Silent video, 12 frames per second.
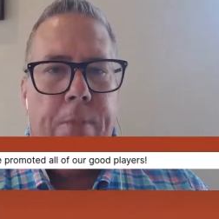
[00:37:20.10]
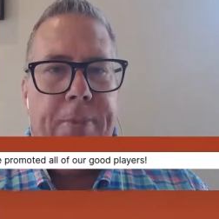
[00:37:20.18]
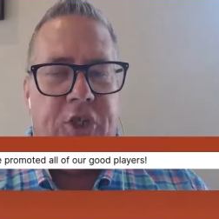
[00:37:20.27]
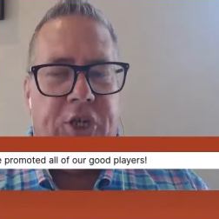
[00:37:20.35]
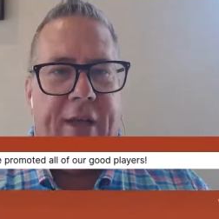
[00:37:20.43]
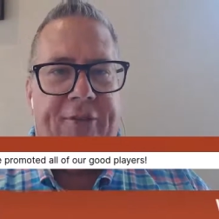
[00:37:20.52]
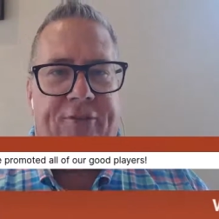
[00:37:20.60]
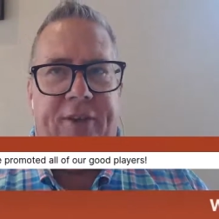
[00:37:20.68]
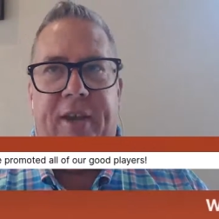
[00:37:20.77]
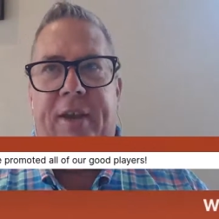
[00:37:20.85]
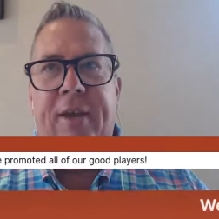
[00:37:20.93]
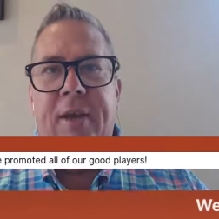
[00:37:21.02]

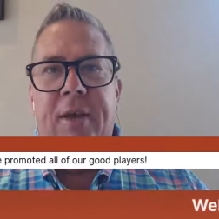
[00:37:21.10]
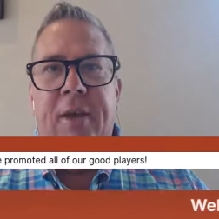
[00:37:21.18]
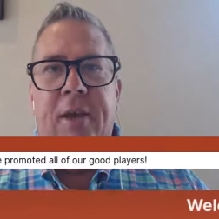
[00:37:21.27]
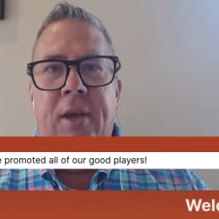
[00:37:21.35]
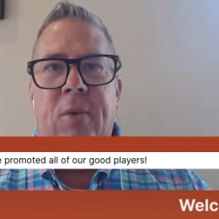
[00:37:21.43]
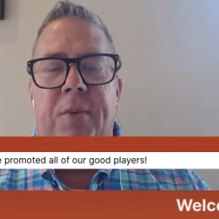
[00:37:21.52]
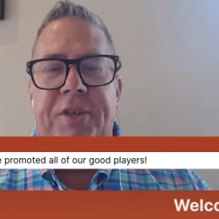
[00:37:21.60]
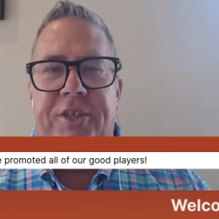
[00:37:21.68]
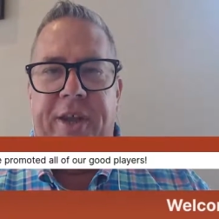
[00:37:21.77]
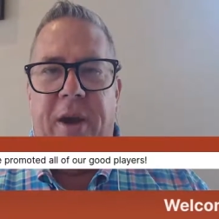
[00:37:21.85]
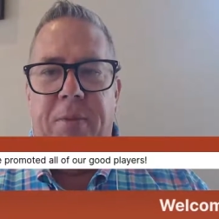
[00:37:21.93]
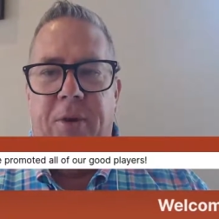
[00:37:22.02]
Majowski was
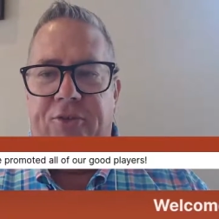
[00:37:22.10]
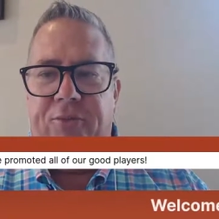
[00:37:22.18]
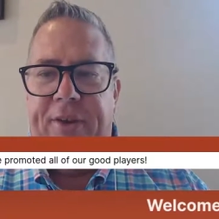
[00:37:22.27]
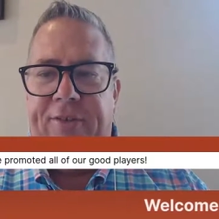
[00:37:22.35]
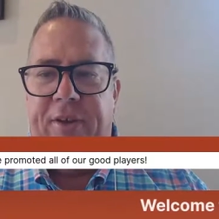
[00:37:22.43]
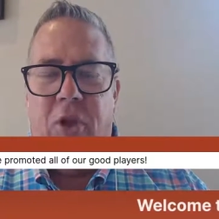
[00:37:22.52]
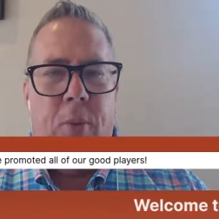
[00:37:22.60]
there most recently.